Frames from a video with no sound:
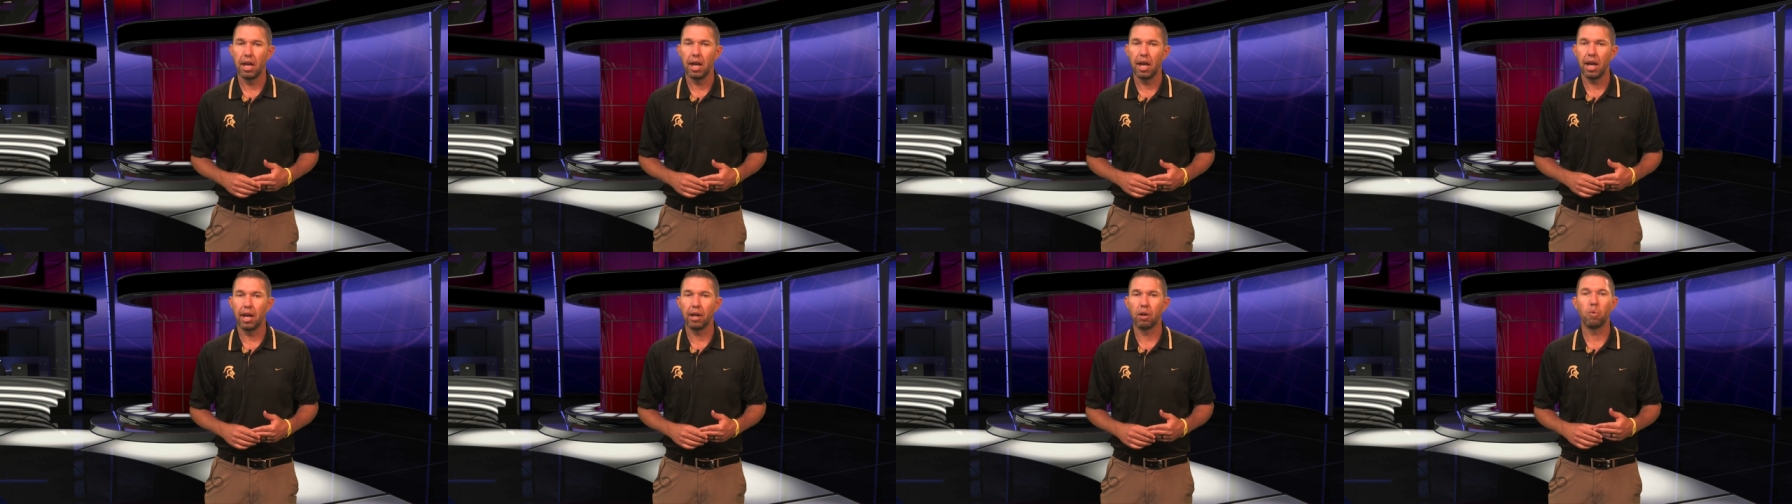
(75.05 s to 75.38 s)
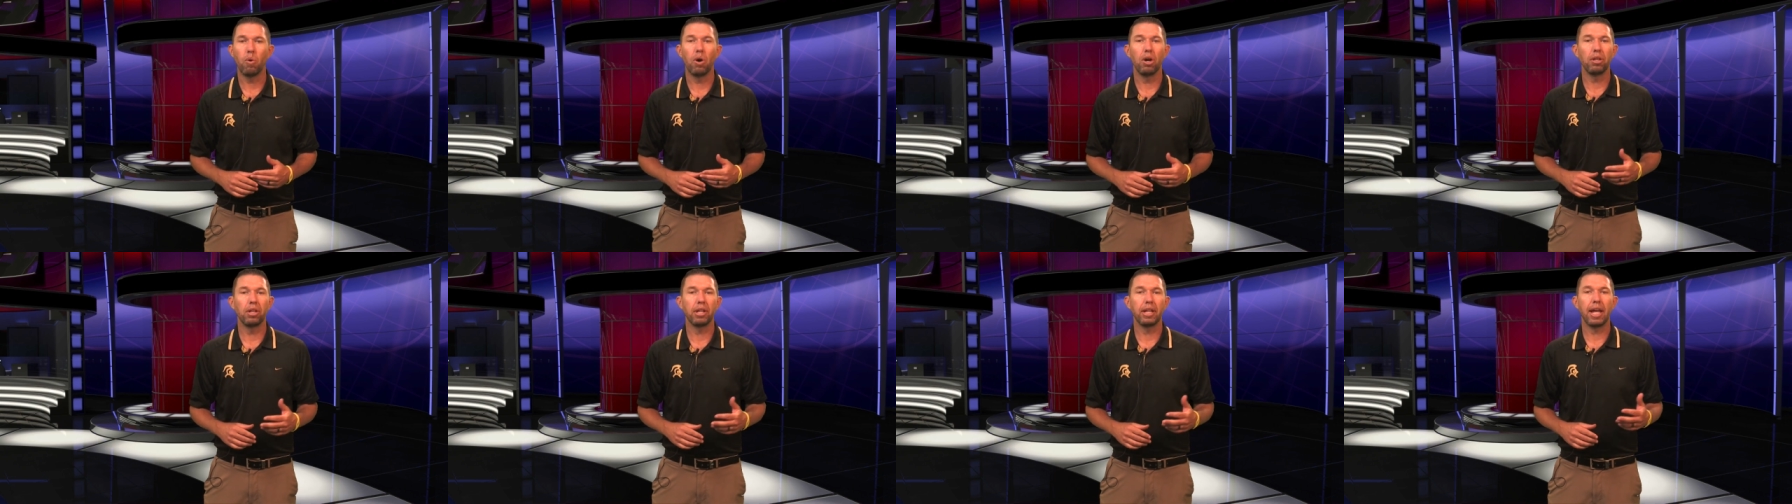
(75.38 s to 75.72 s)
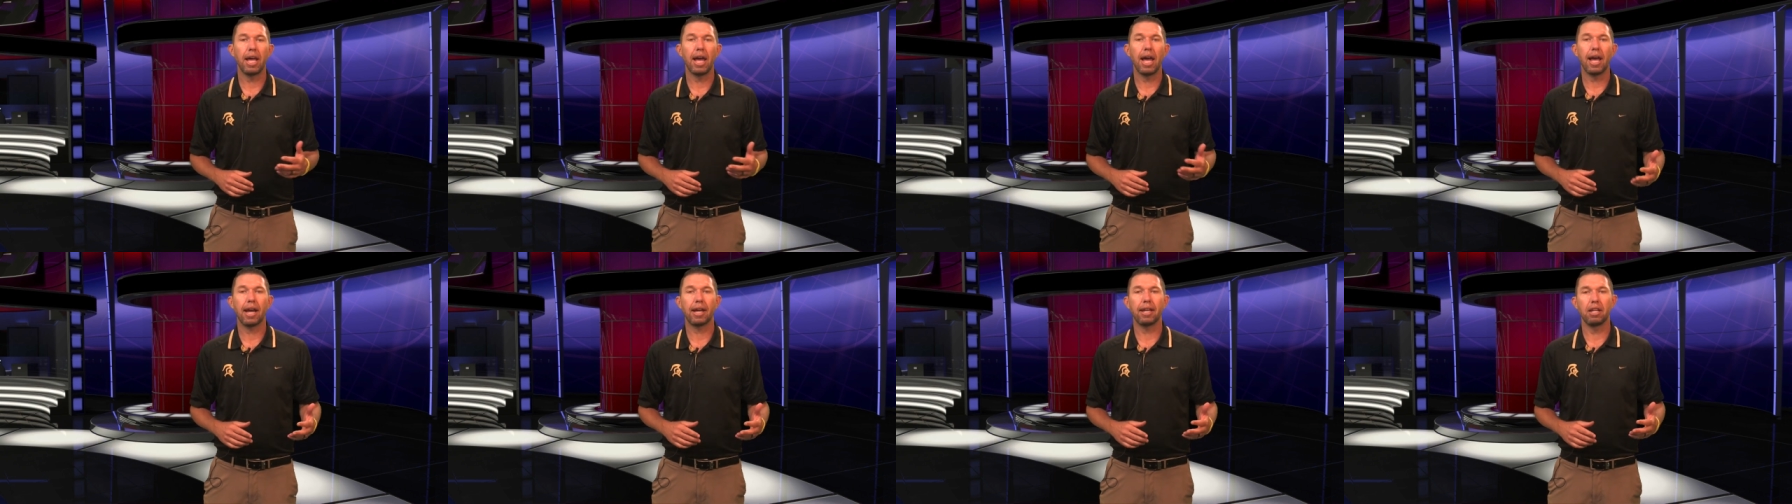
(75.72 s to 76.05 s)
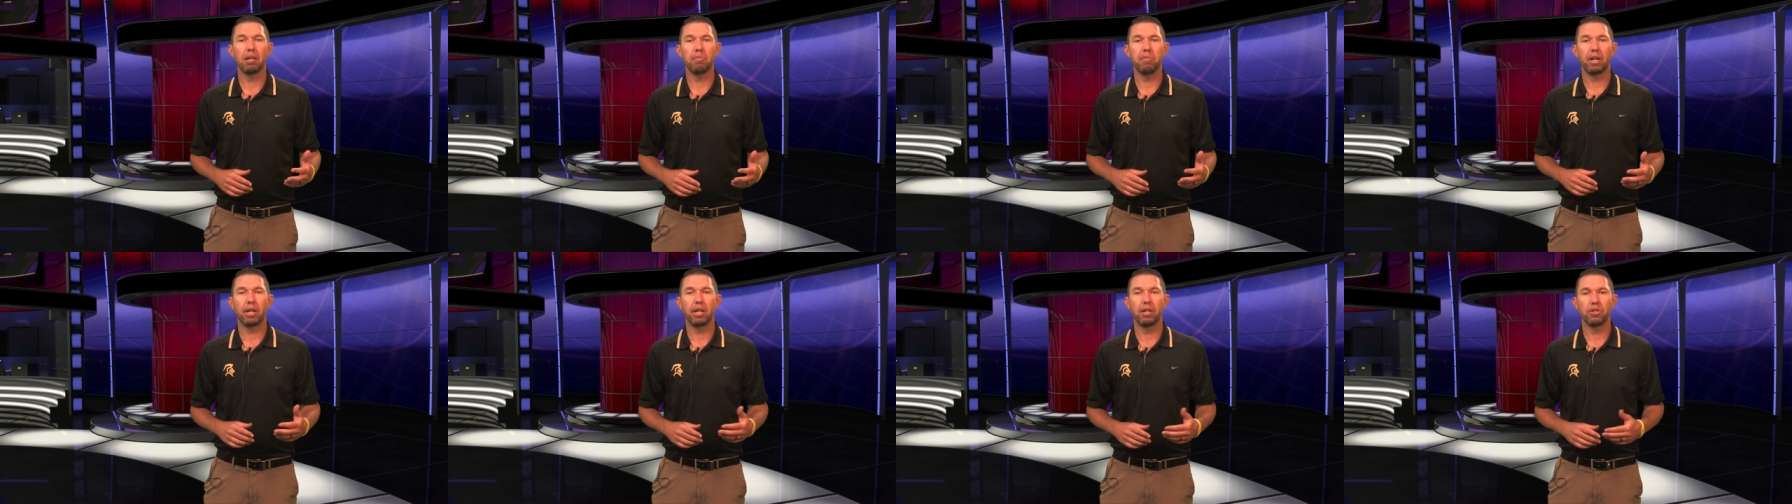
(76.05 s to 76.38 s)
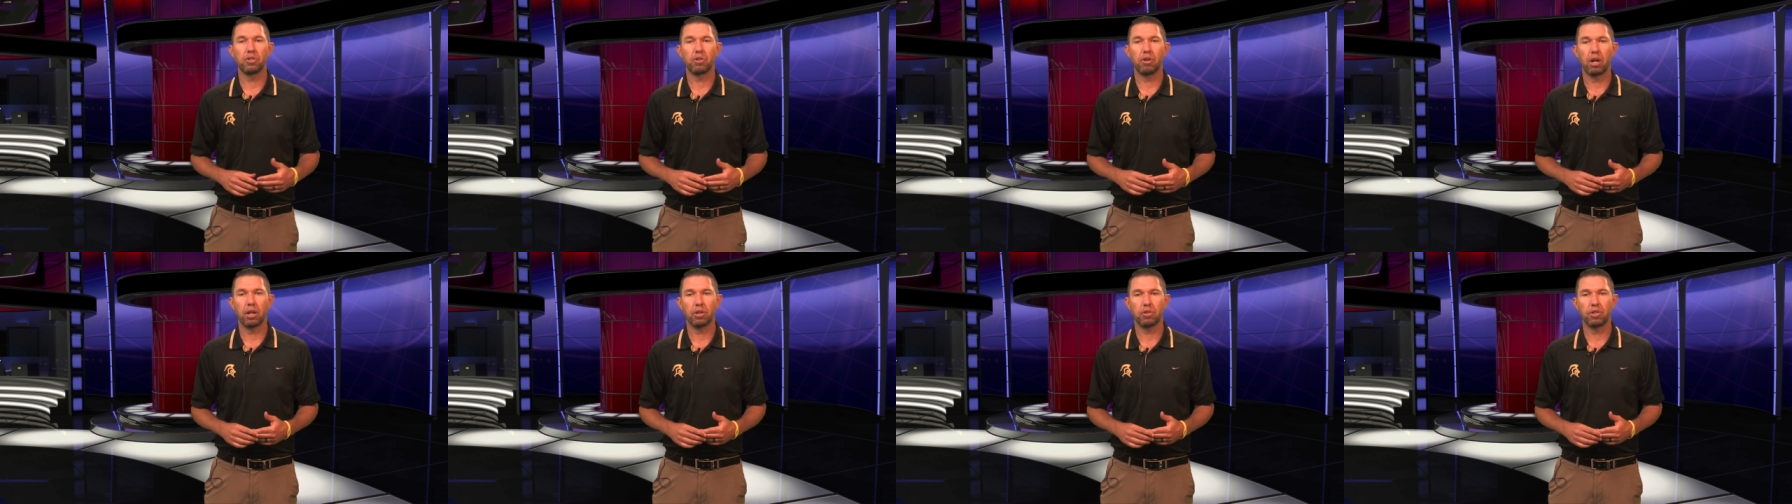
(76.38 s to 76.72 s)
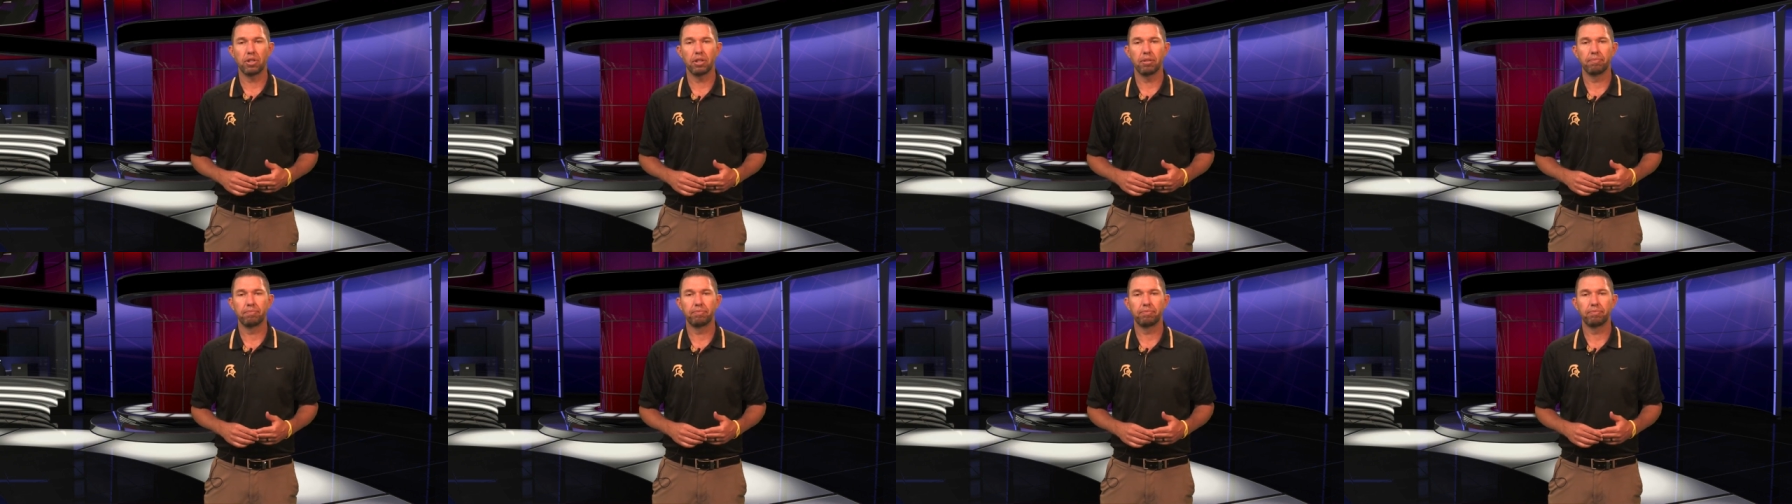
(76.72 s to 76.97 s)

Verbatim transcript: and quality academic instruction.